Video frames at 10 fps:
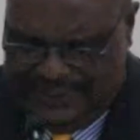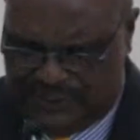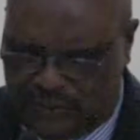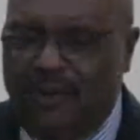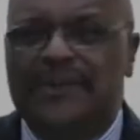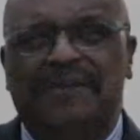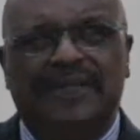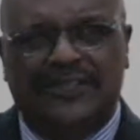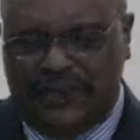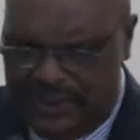sold him
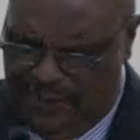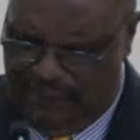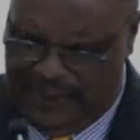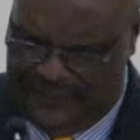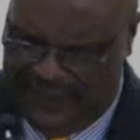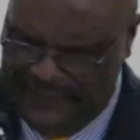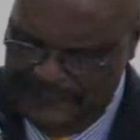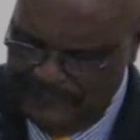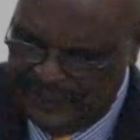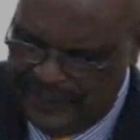into slavery,
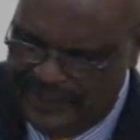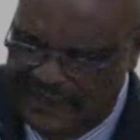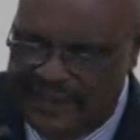and they